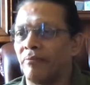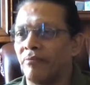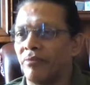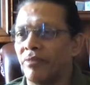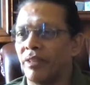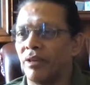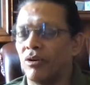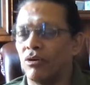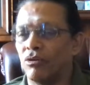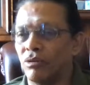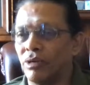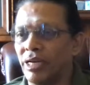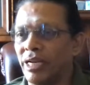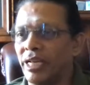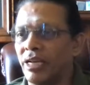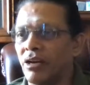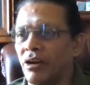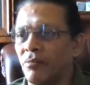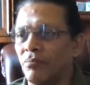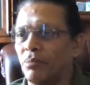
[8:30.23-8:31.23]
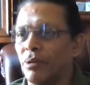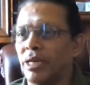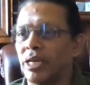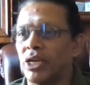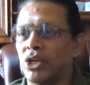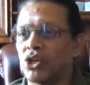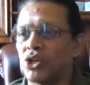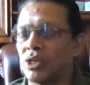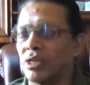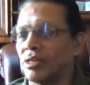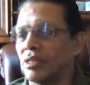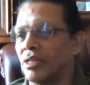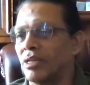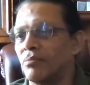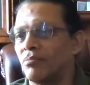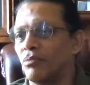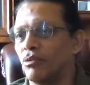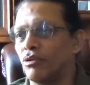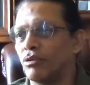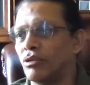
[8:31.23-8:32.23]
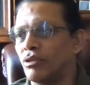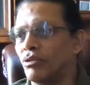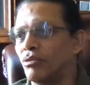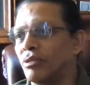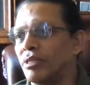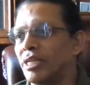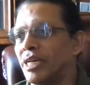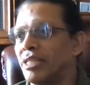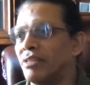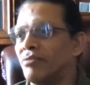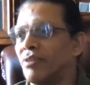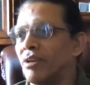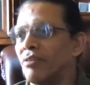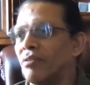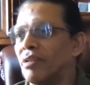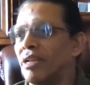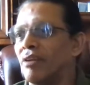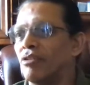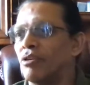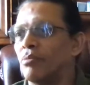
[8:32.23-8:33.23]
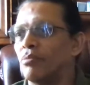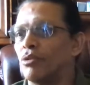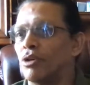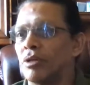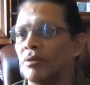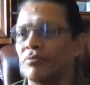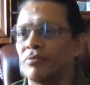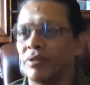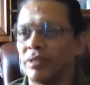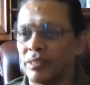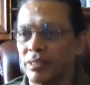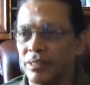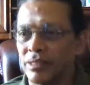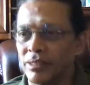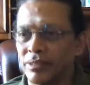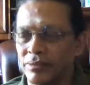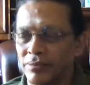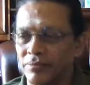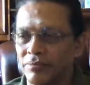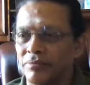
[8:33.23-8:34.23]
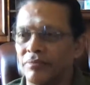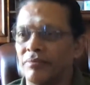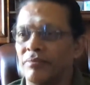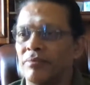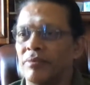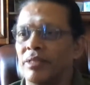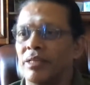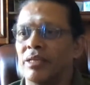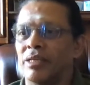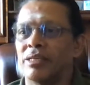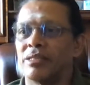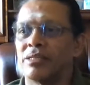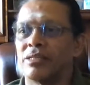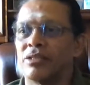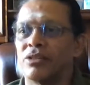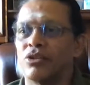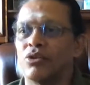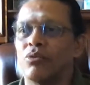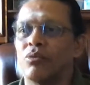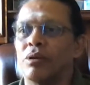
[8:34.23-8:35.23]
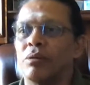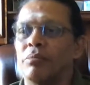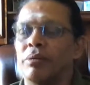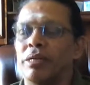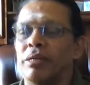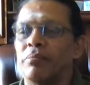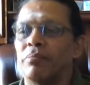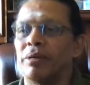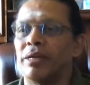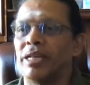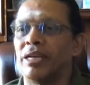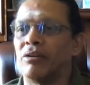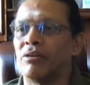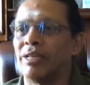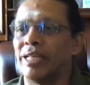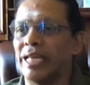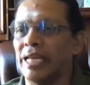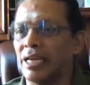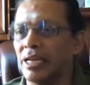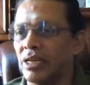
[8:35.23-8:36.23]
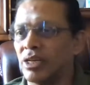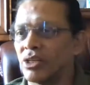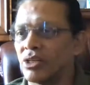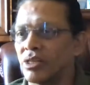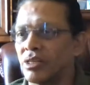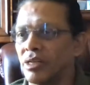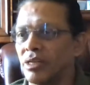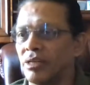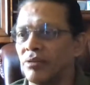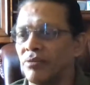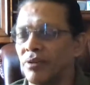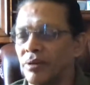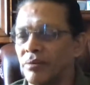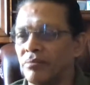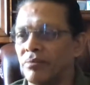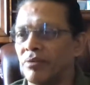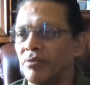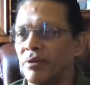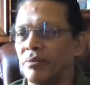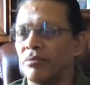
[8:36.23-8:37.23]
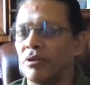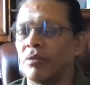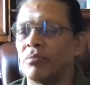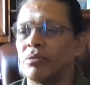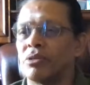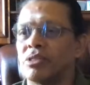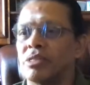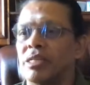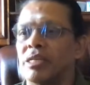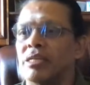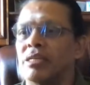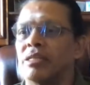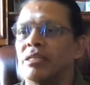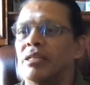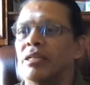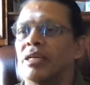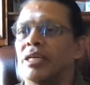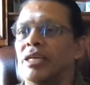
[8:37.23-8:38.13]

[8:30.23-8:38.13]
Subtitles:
The only complication that both you and Advik will have to put up with is you will be depending on English, if I'm not mistaken.